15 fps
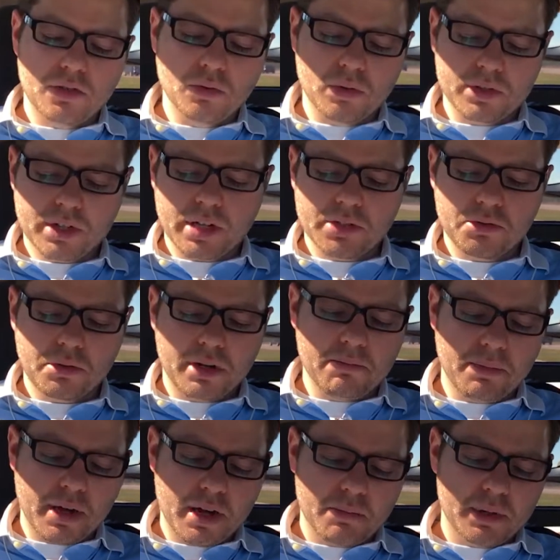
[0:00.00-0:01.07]
the dual sensory
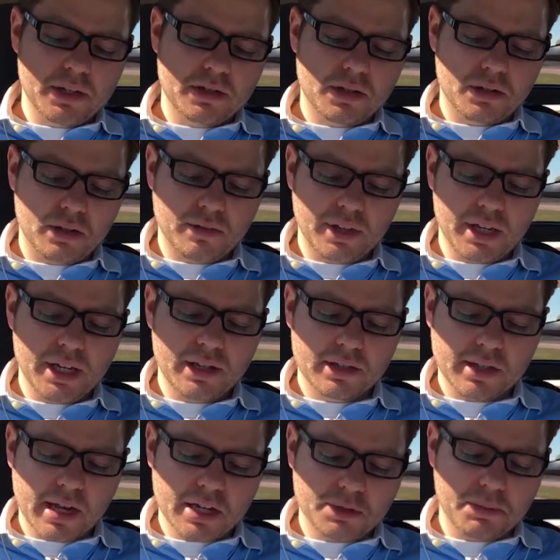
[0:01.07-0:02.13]
impairment. You have the E
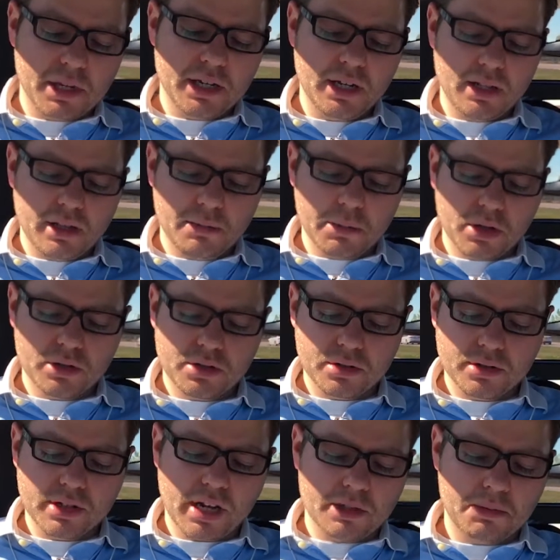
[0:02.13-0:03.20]
slash BD, the
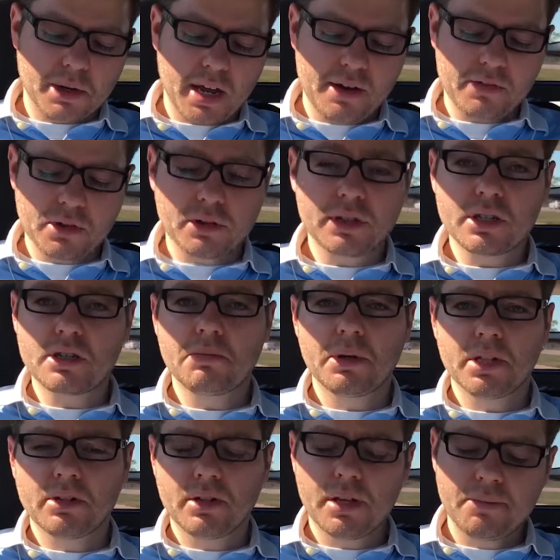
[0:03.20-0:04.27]
emotional slash behavioral
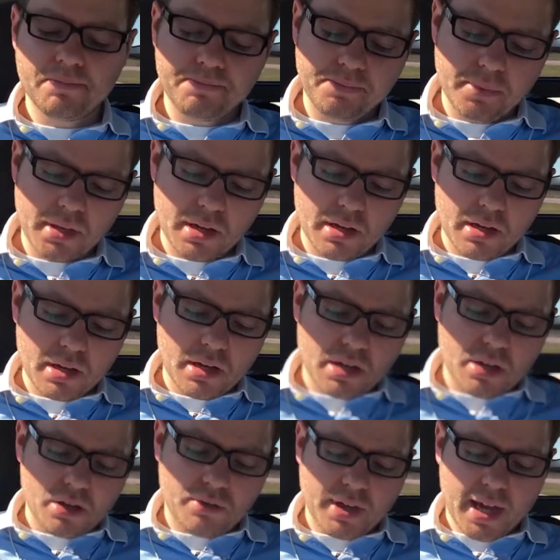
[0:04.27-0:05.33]
disability.
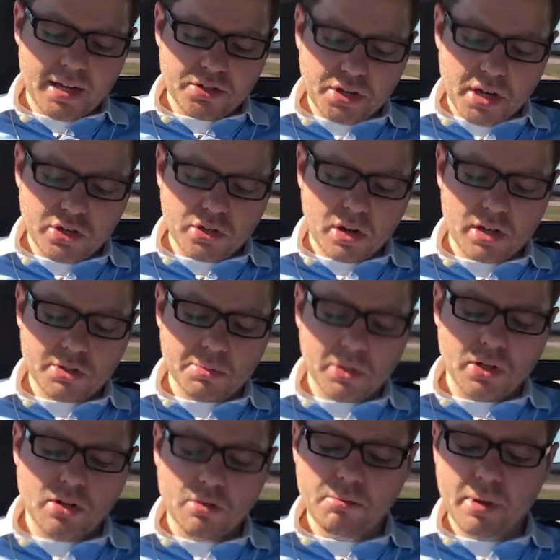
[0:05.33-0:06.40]
You have the HH,
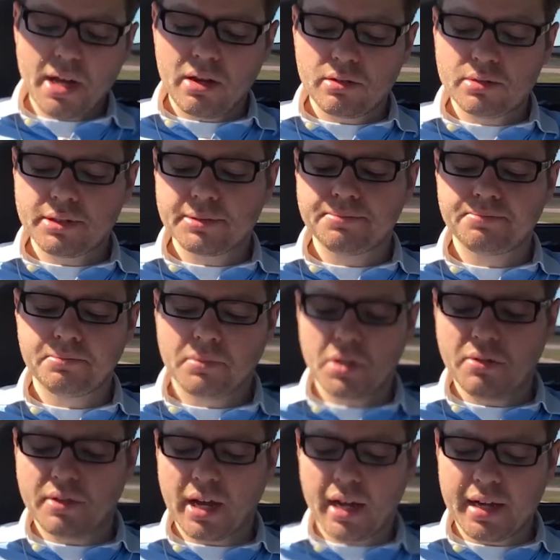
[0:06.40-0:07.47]
hospital homebound
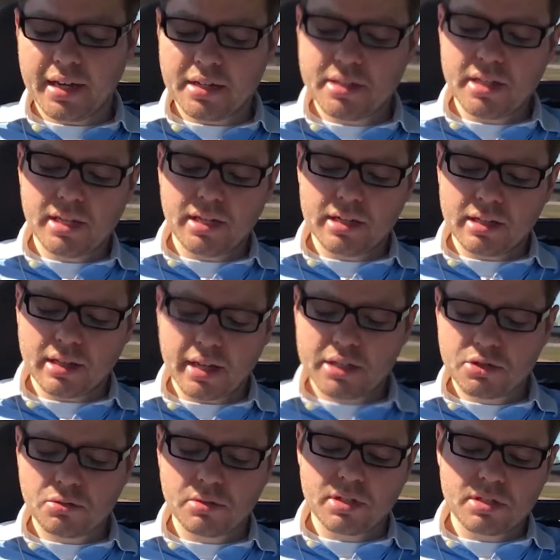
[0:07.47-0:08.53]
the IND,
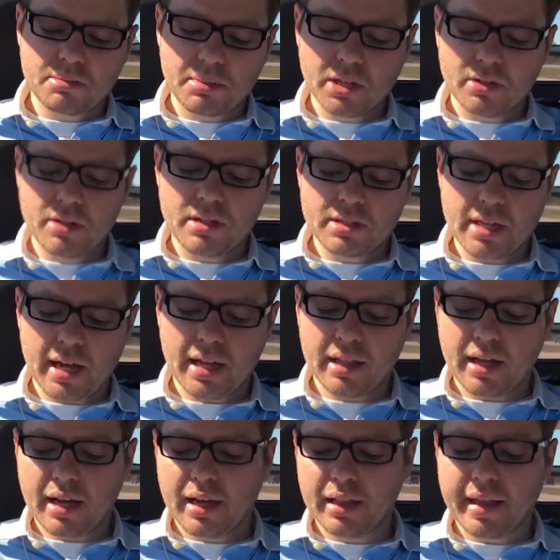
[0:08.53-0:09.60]
intellectual disabilities, the
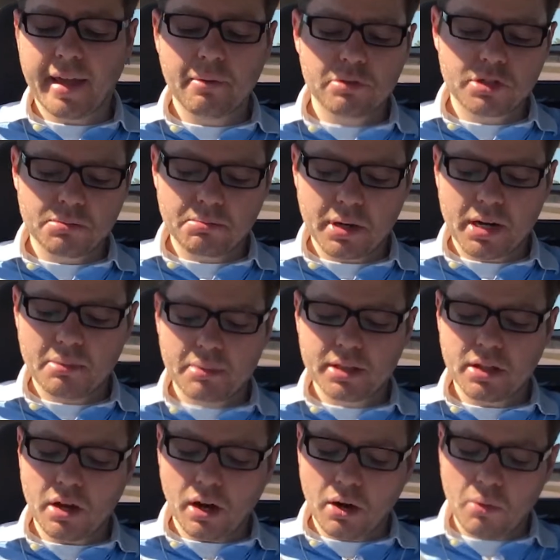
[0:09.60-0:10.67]
LI, language
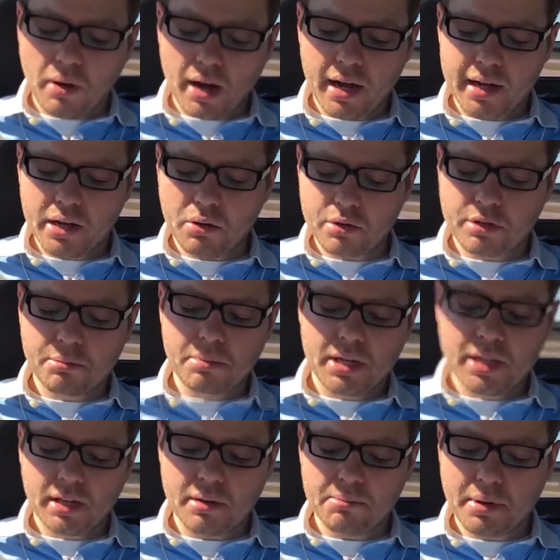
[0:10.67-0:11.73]
impairment, the OI,
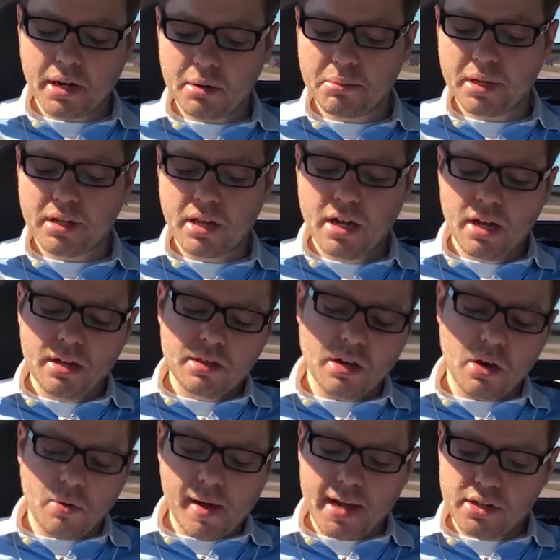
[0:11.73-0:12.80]
orthopedic impairment, the
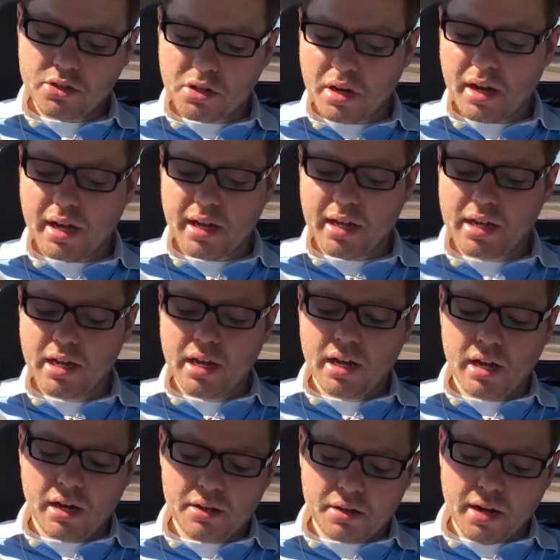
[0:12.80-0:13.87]
OHI,
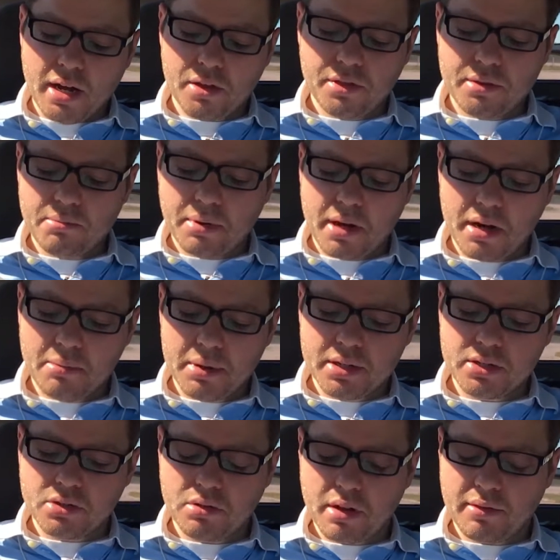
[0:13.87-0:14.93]
other health
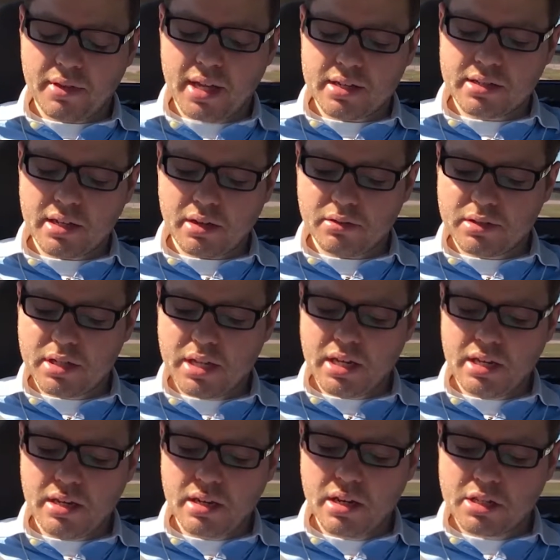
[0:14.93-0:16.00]
impairments. You have the
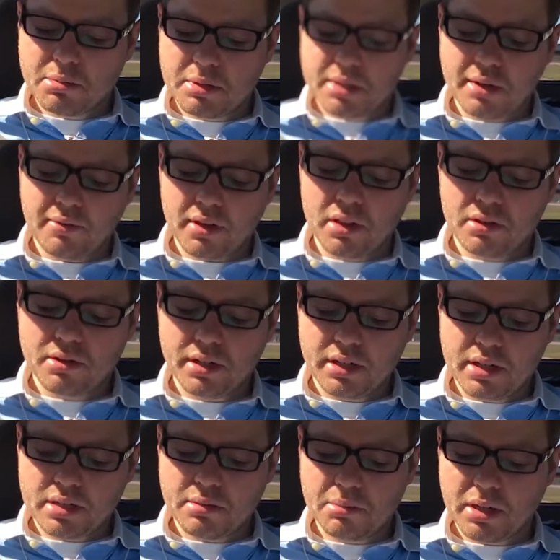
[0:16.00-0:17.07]
SLD, specific
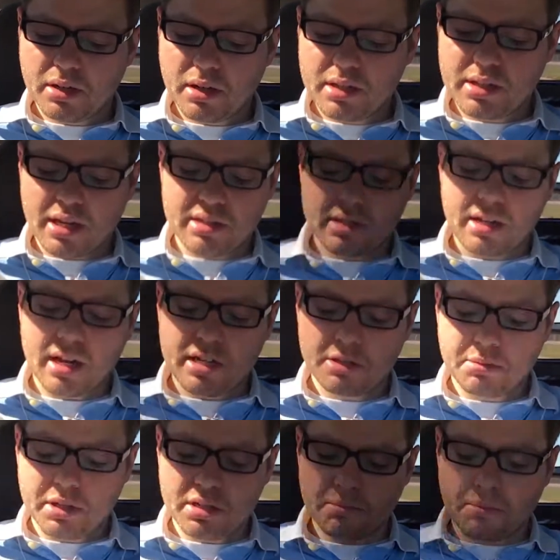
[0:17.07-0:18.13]
learning disabilities, SI,
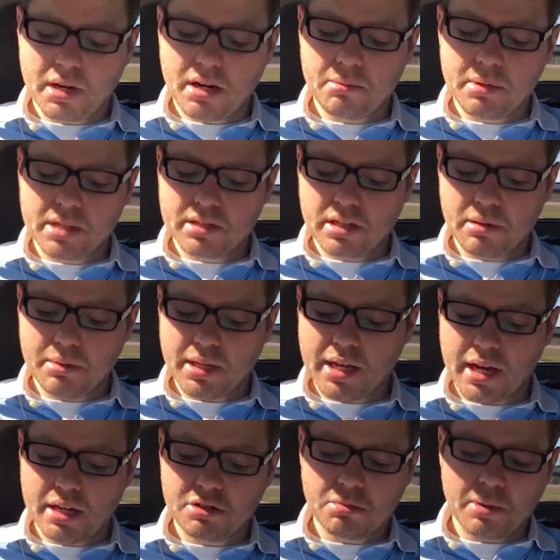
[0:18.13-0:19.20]
speech impairment,
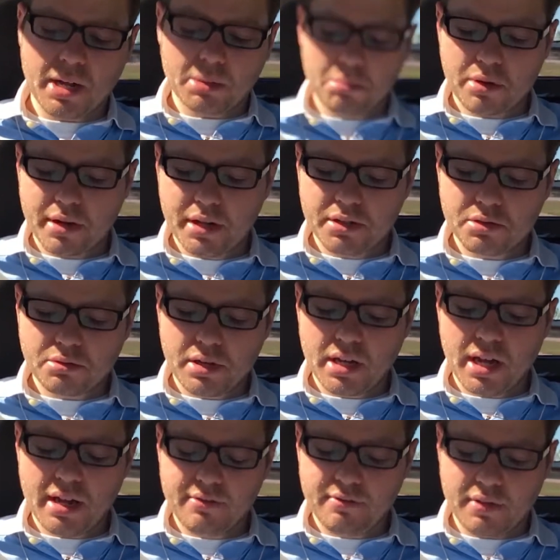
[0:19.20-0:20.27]
TBI, traumatic brain
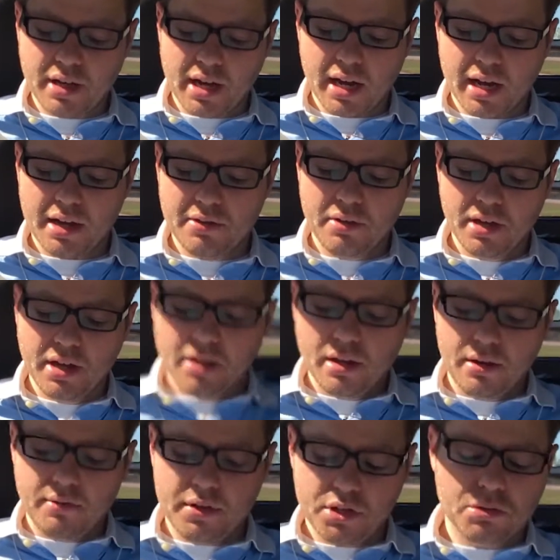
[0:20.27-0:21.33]
injury, and VI,
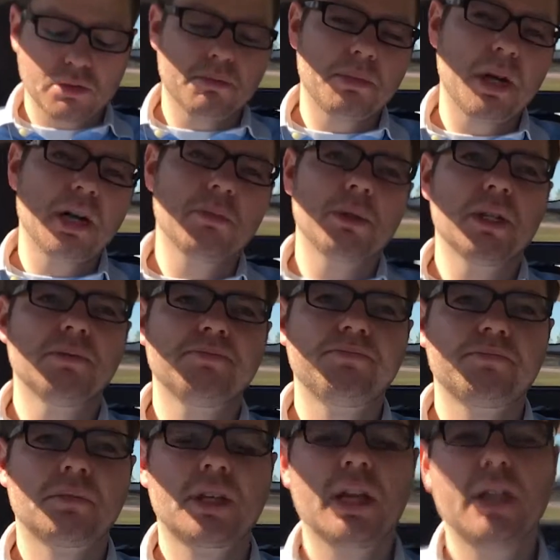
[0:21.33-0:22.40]
visual impairment.
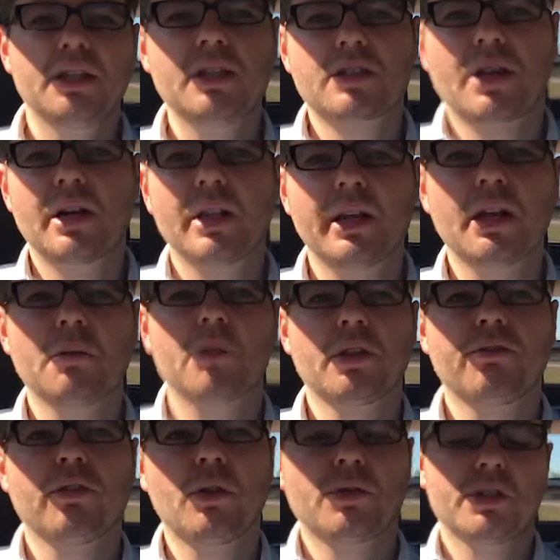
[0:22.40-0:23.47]
Okay, and these kind of link up with
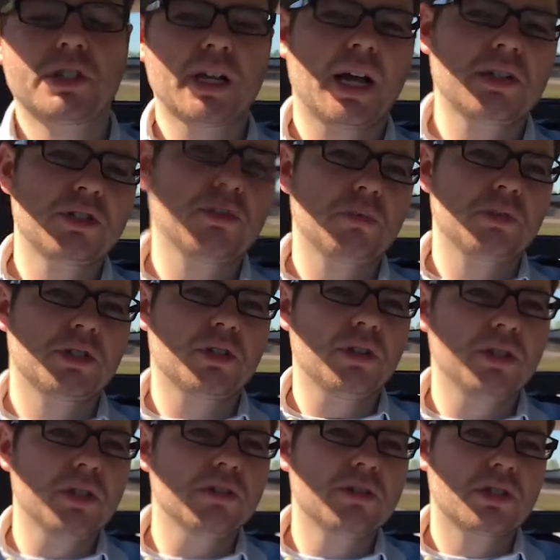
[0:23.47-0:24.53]
the Florida statute, which you
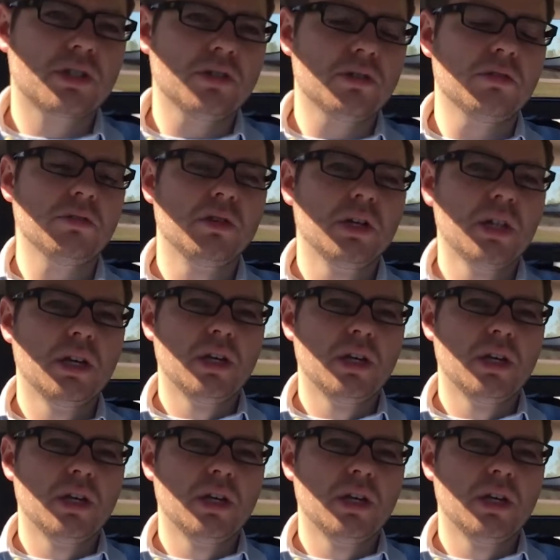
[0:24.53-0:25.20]
can use to